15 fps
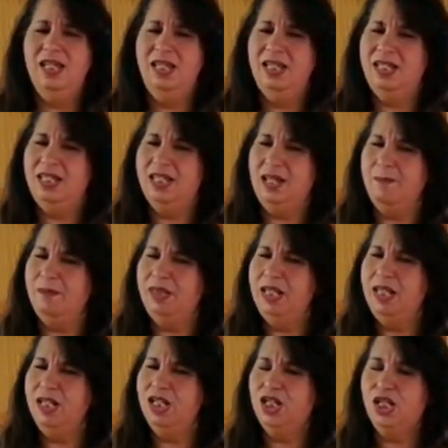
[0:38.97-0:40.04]

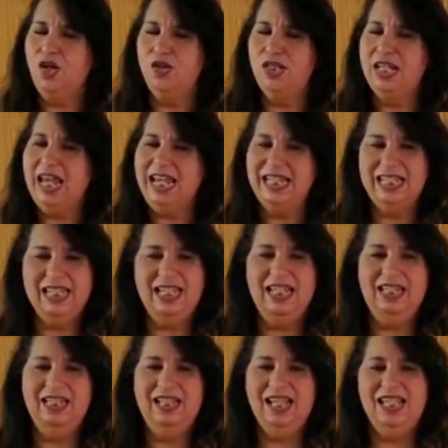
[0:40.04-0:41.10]
Something so tasty
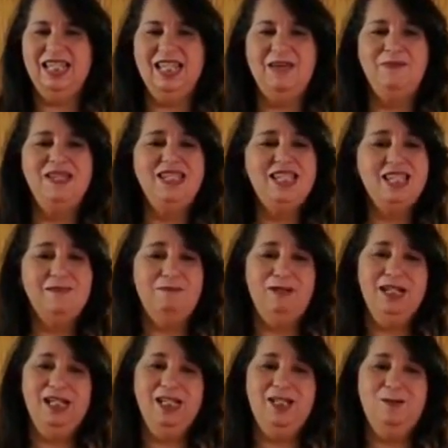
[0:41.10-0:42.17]
that 7
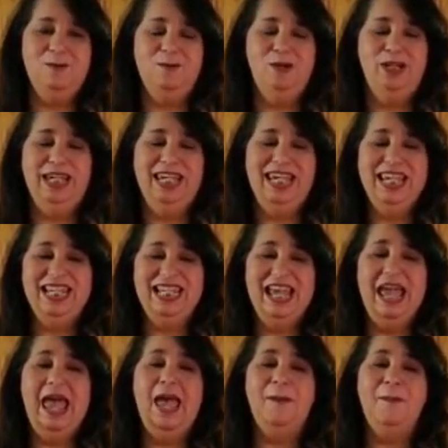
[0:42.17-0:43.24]
siblings would eat
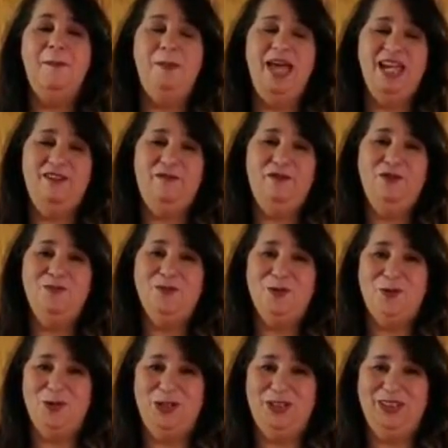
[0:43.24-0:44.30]
and beg for
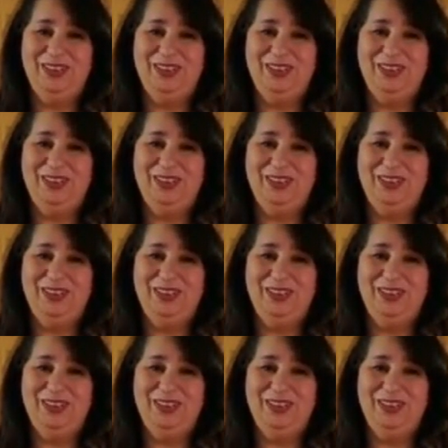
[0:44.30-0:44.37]
more.